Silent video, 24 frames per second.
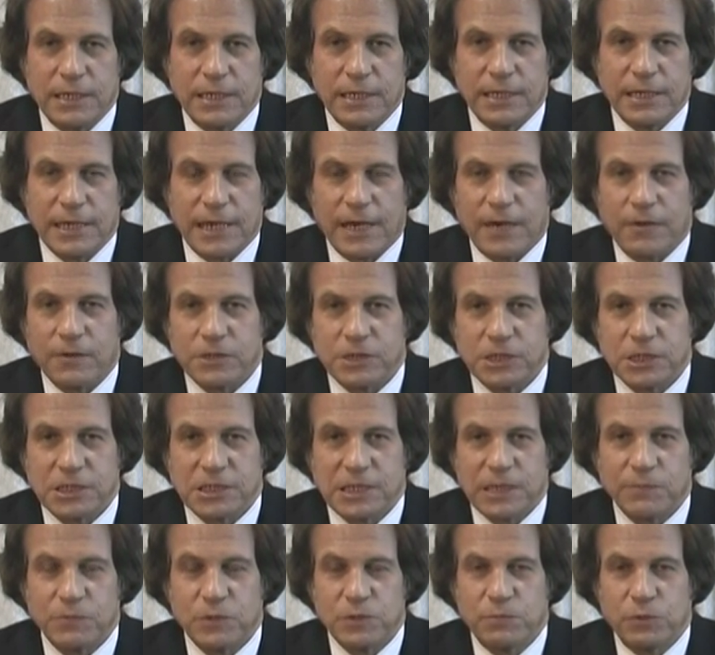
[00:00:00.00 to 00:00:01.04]
Now, I was
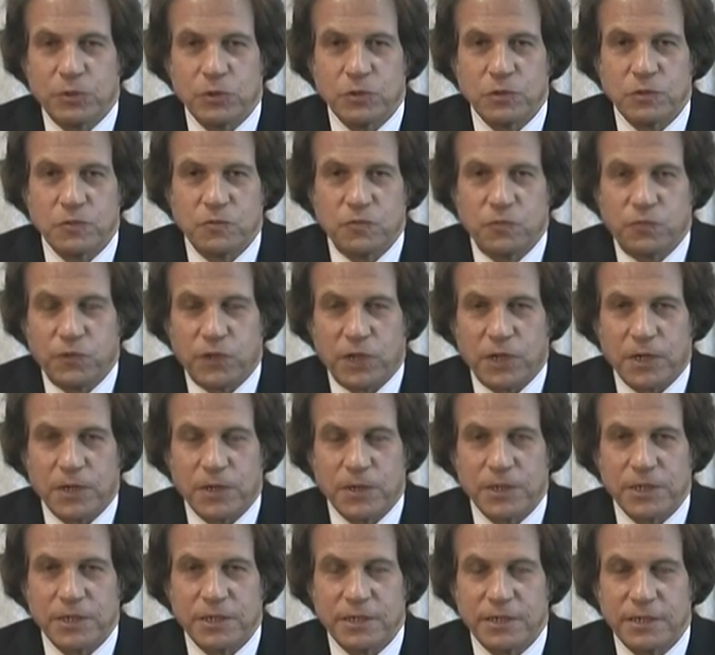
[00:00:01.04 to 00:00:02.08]
accepted both in
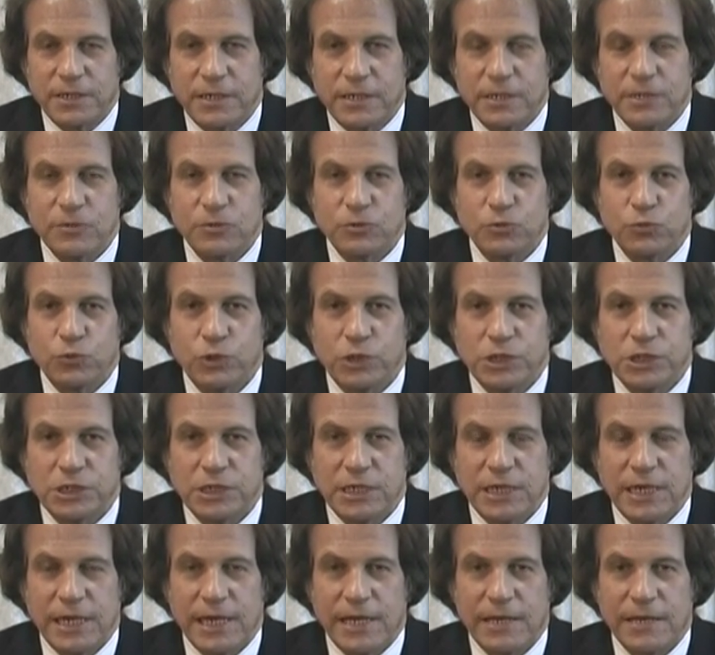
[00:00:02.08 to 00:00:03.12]
Florida and in
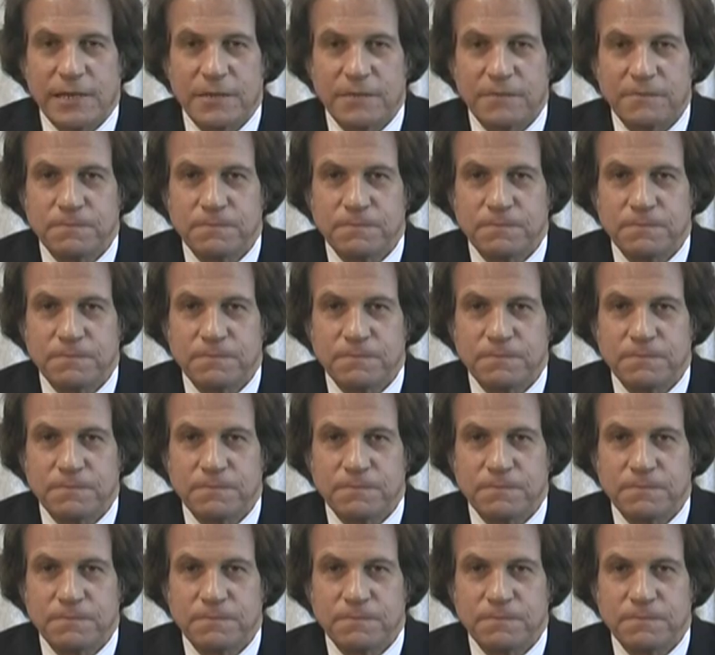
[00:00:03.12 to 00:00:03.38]
Louisiana,